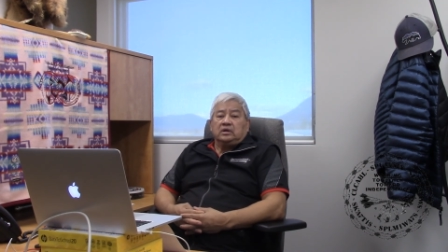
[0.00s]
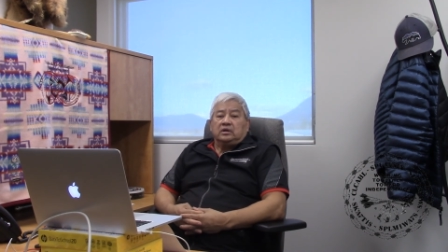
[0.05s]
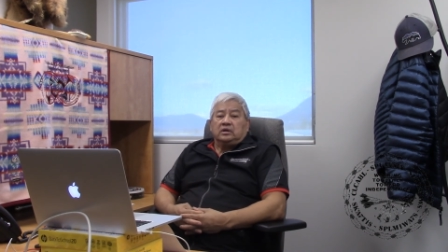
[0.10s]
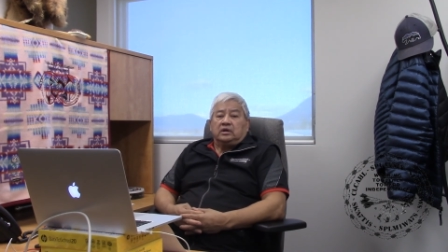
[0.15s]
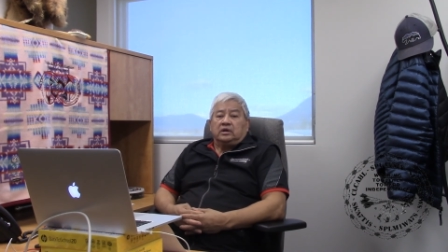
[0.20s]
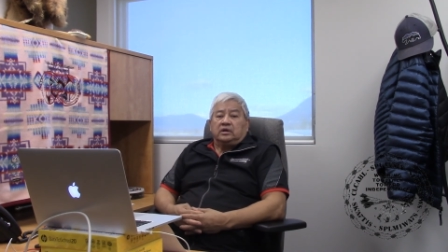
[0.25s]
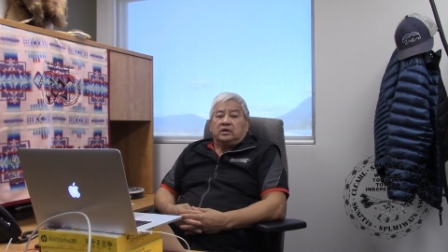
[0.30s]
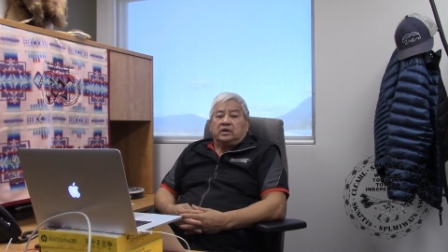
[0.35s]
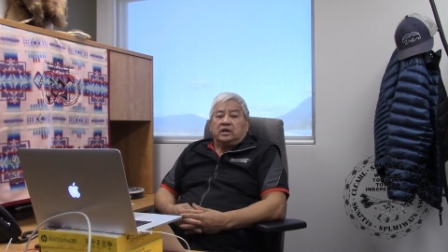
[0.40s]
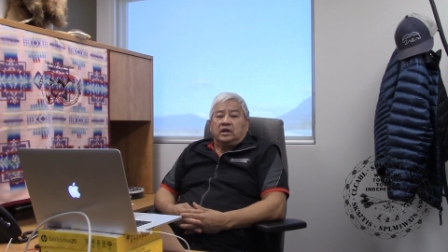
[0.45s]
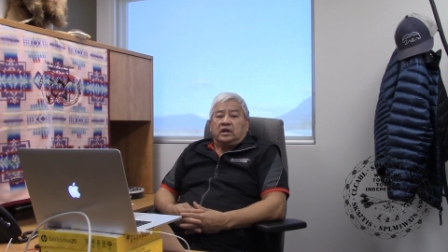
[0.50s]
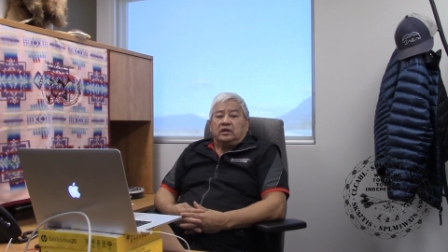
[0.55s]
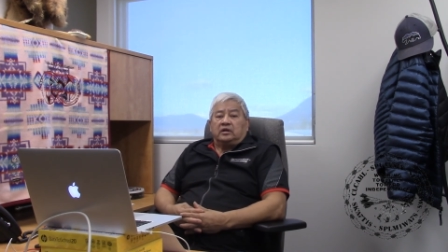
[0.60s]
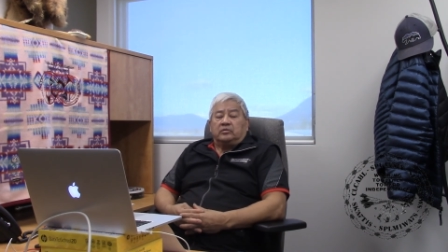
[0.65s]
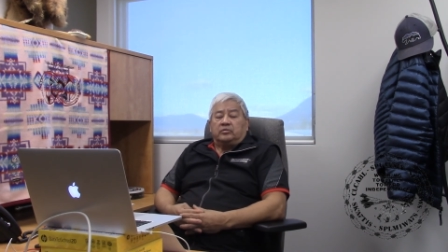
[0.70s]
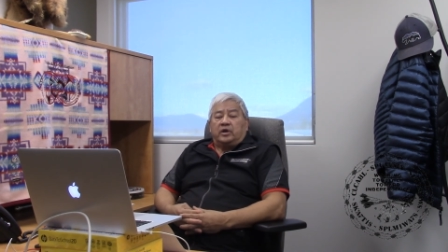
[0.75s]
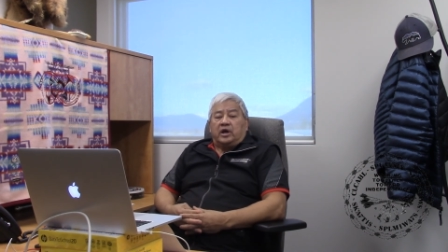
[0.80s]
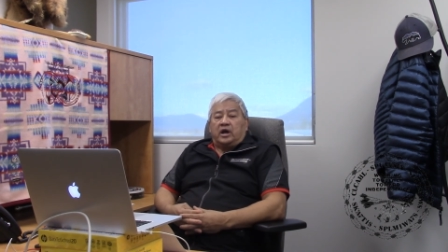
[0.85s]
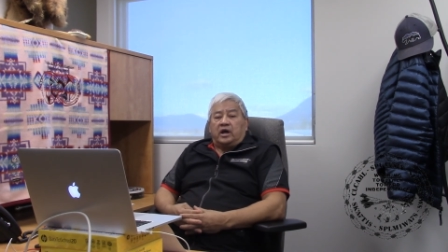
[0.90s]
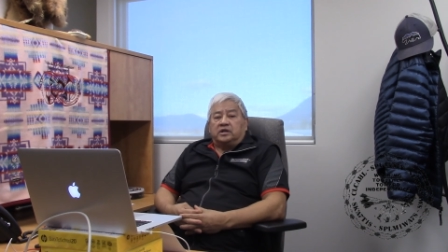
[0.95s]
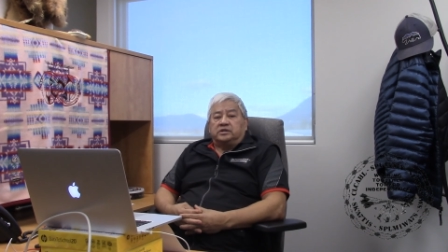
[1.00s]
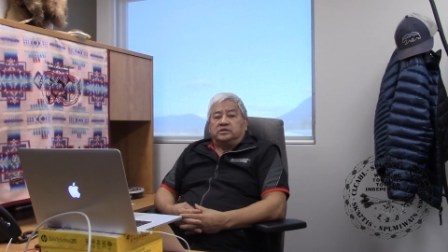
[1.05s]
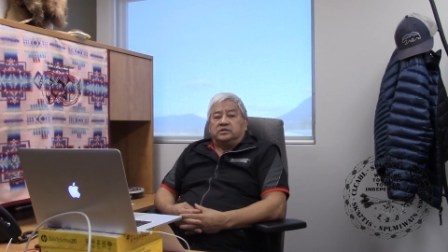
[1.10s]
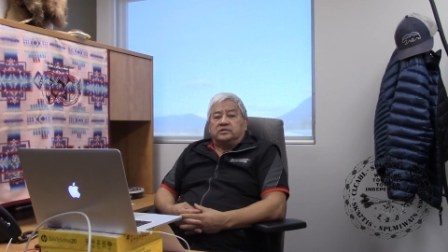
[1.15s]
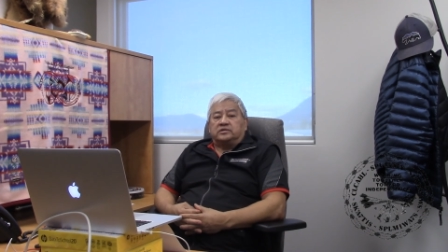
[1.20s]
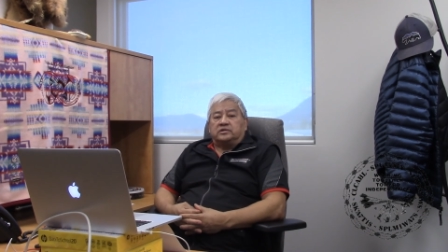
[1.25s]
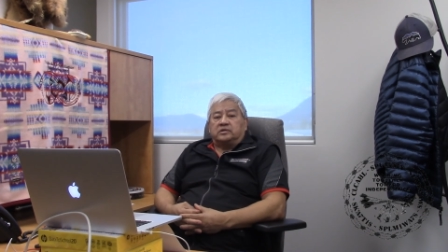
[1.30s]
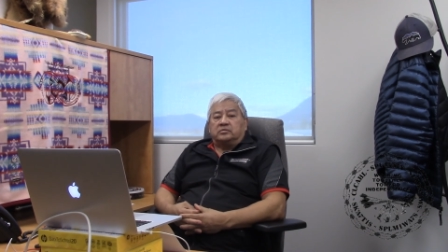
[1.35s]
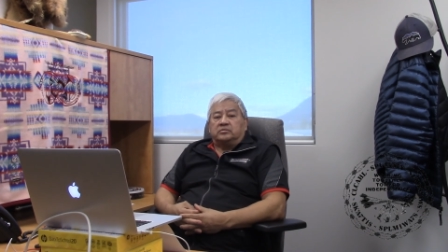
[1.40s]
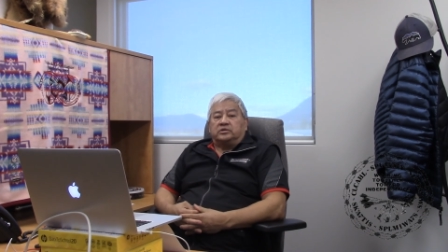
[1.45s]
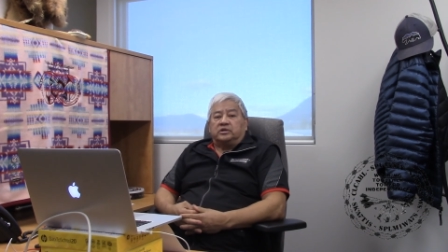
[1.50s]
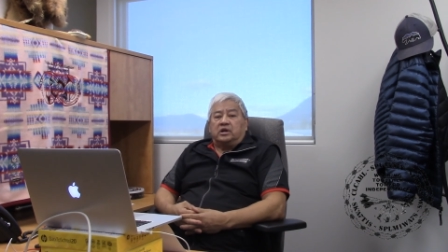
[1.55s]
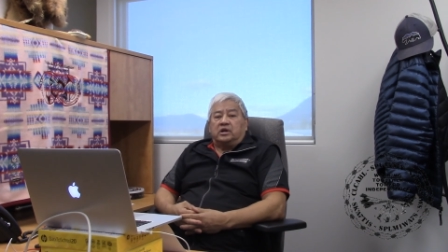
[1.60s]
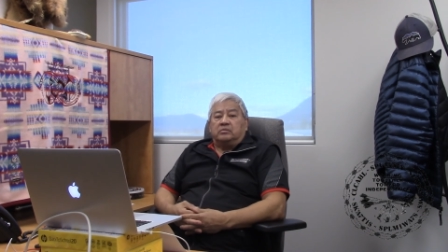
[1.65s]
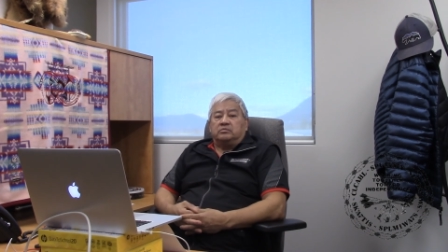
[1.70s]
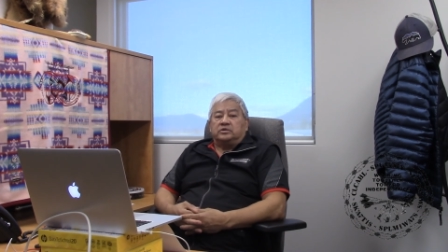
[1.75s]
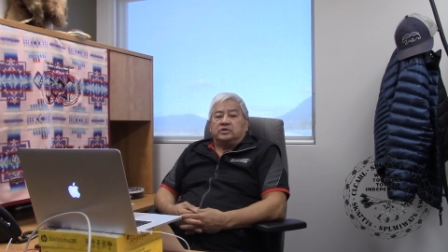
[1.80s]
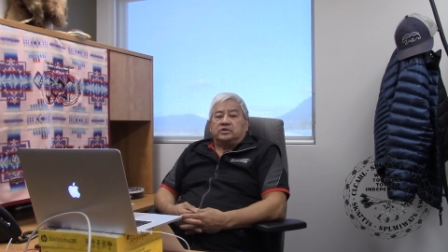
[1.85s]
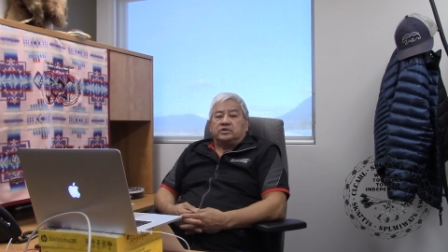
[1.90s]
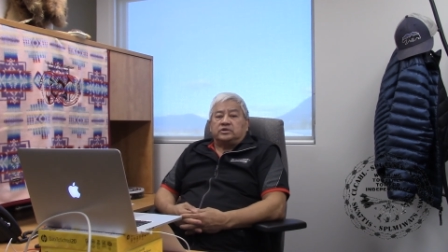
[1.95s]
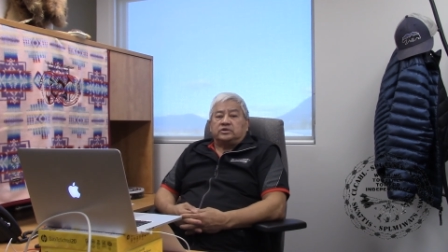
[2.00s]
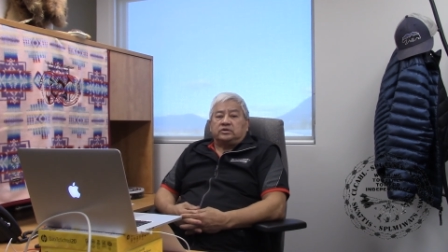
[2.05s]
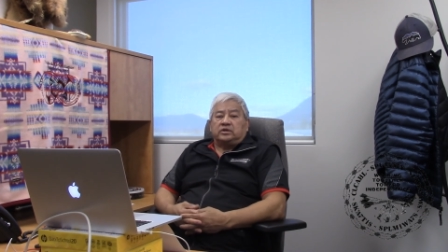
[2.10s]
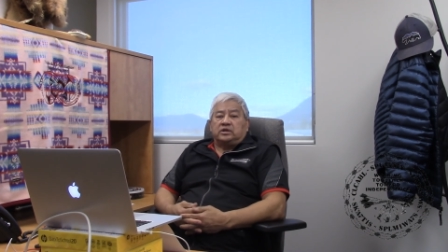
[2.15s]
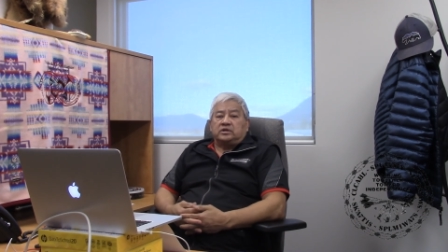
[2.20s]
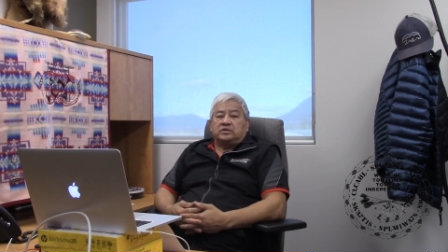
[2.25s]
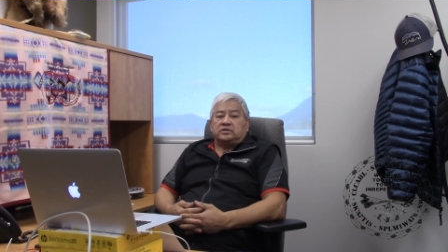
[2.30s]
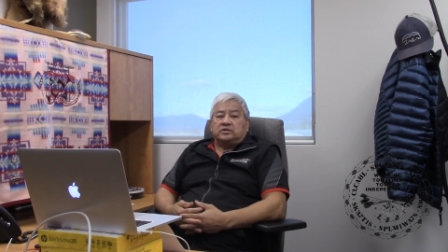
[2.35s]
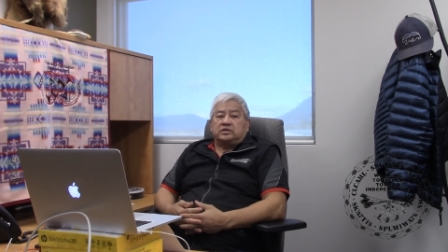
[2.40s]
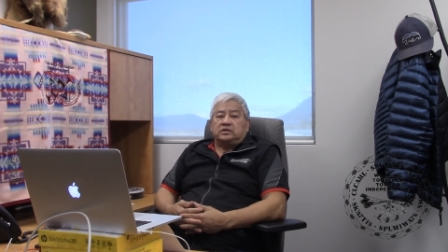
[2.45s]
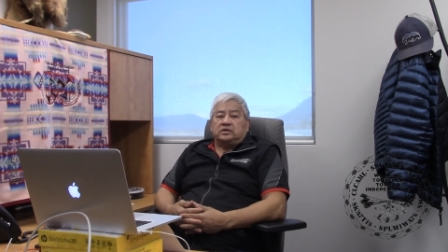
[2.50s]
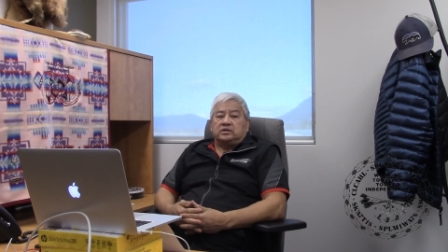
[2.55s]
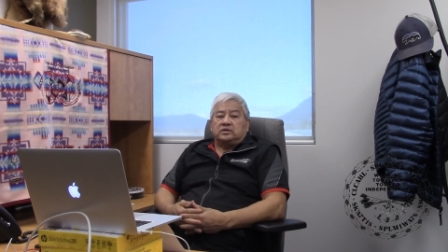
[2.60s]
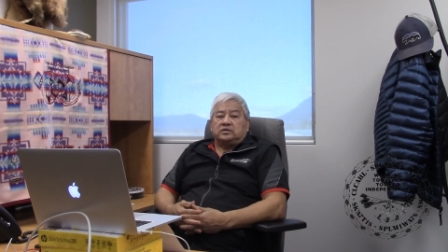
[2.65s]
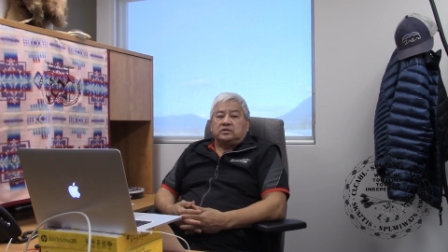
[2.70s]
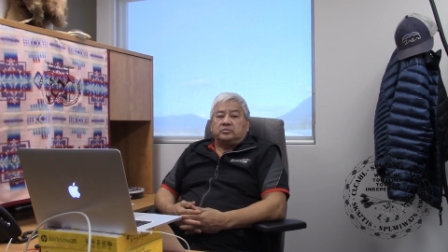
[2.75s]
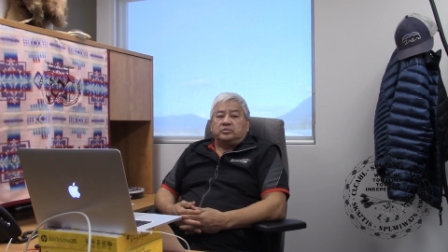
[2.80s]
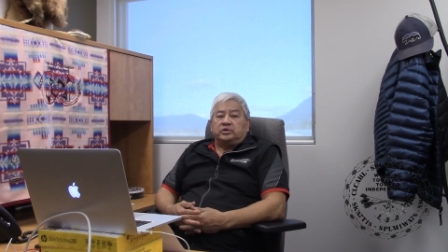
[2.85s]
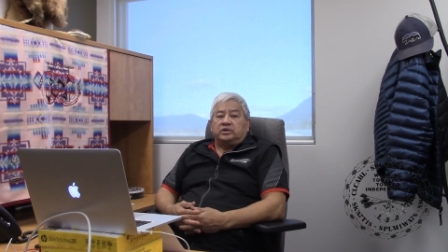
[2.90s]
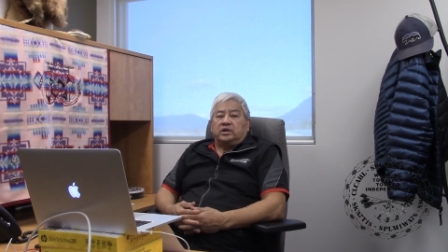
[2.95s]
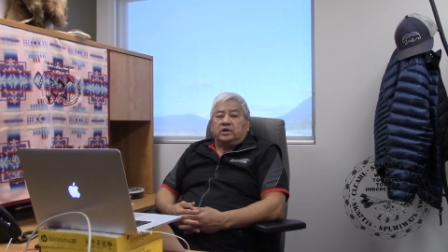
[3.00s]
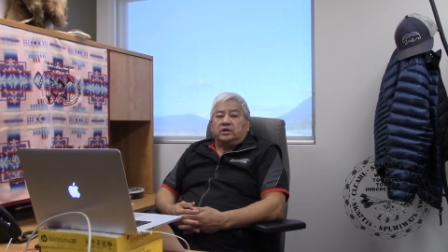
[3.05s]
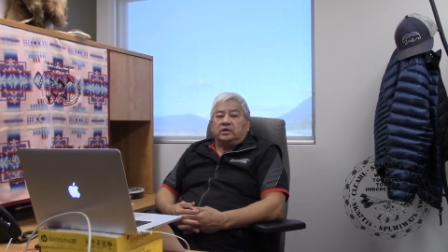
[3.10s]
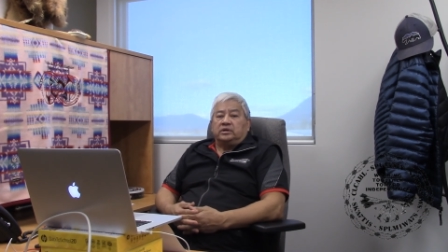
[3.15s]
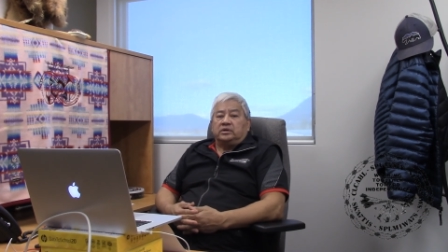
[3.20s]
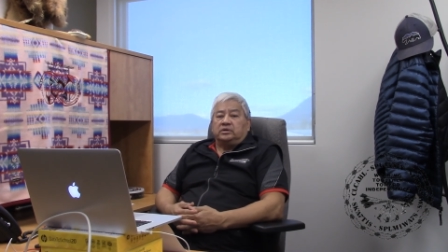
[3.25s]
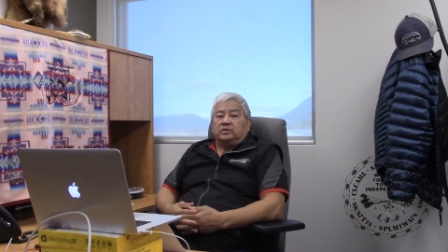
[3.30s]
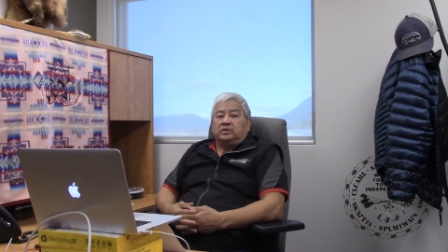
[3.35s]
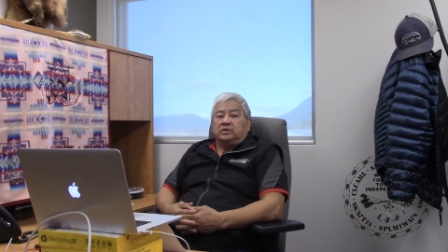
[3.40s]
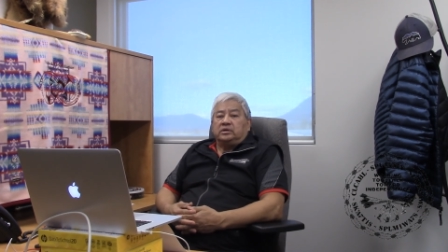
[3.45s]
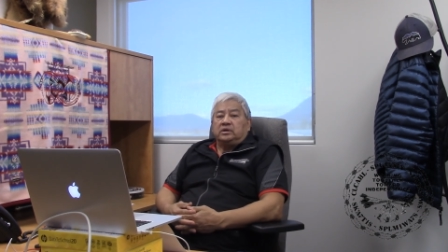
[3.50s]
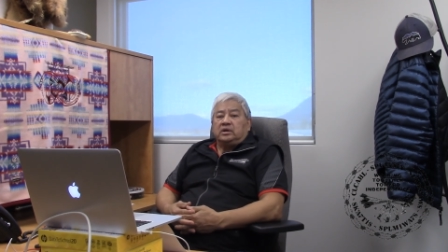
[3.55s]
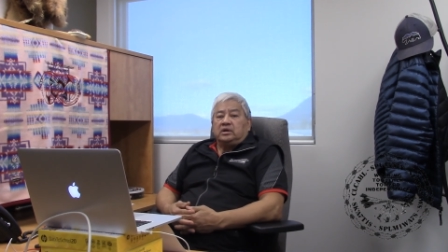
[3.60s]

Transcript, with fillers: I can't imagine sometimes the stress that is upon you